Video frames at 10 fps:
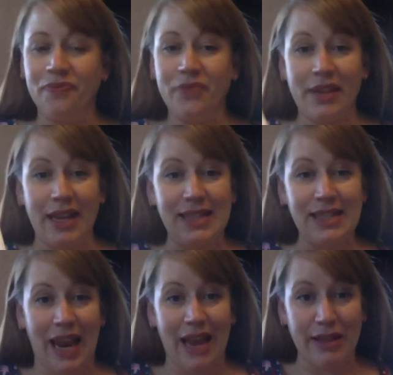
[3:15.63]
they
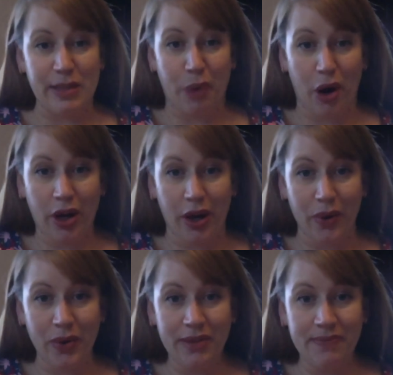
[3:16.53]
scan this
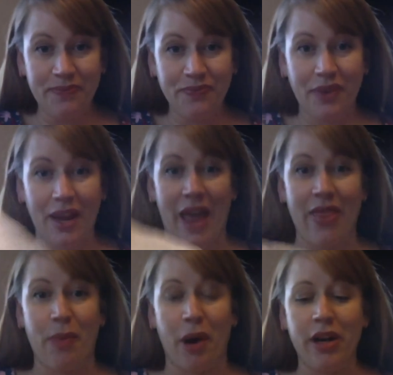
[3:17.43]
barcode, and
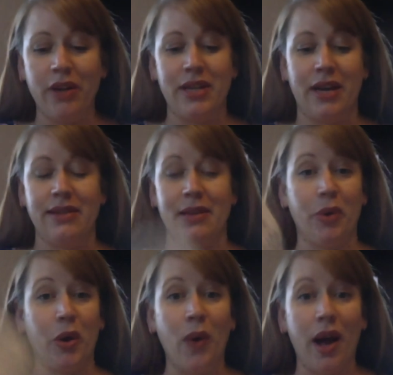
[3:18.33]
the barcode tells them
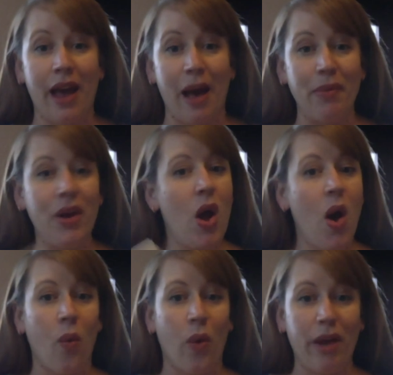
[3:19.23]
who I am,
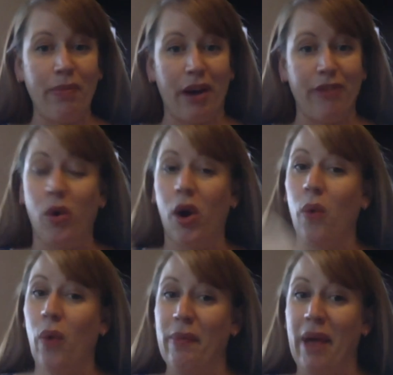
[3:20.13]
what I'm there for,
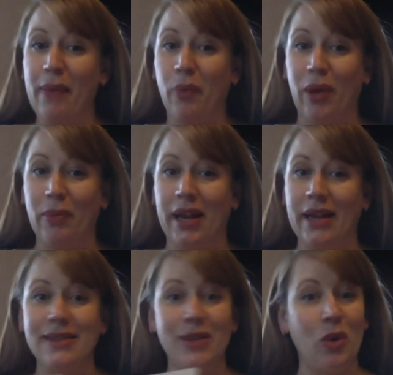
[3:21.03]
when my appointment
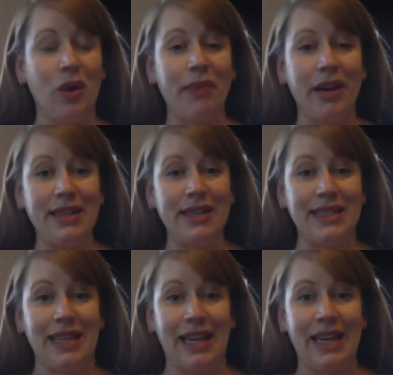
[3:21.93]
is, who I'm there to
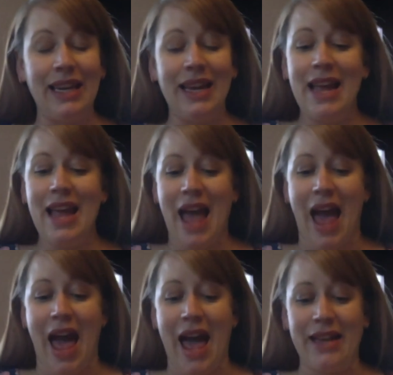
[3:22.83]
see,
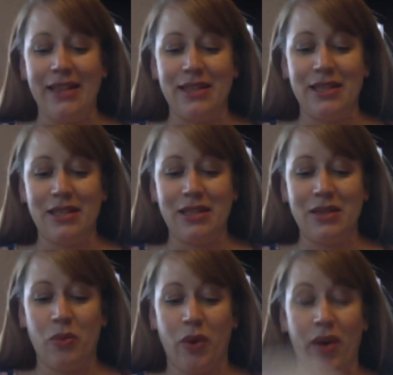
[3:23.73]
and
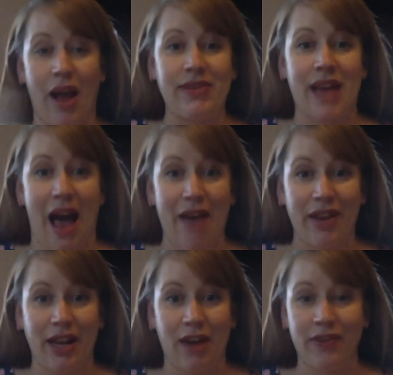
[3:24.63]
we don't have to have any
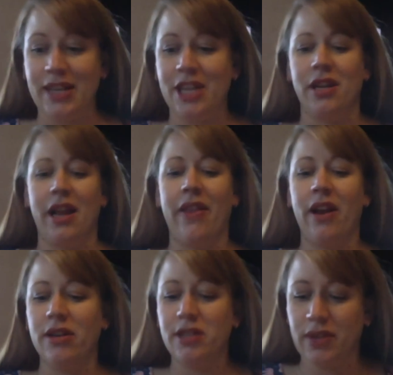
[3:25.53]
conversation. And then
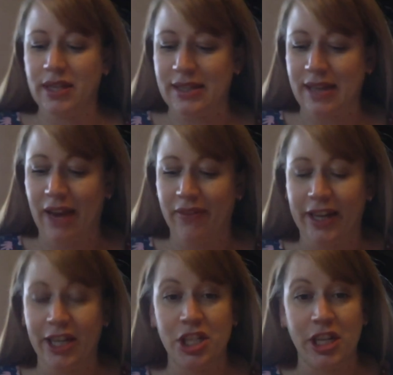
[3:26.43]
also this is kind of like a
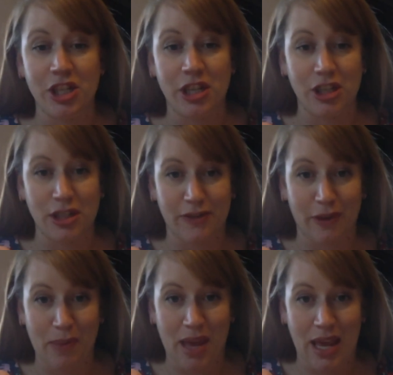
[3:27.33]
cheat sheet just for
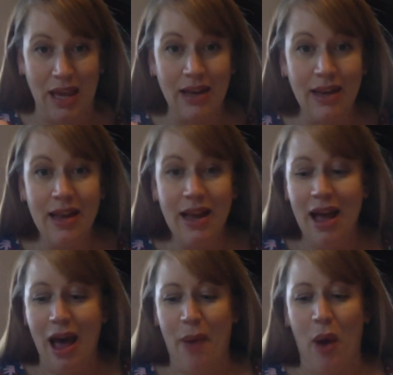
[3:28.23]
me
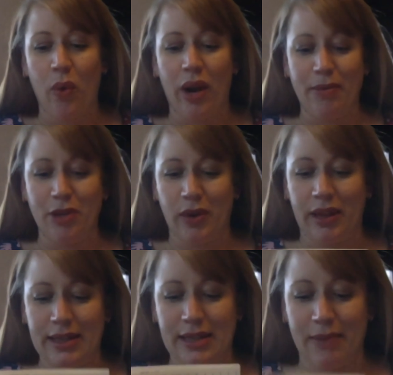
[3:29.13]
about what I'm doing
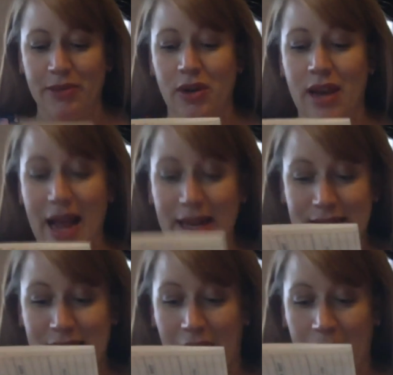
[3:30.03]
this time. So next
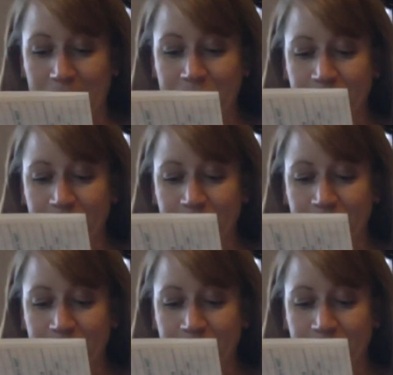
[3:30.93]
time,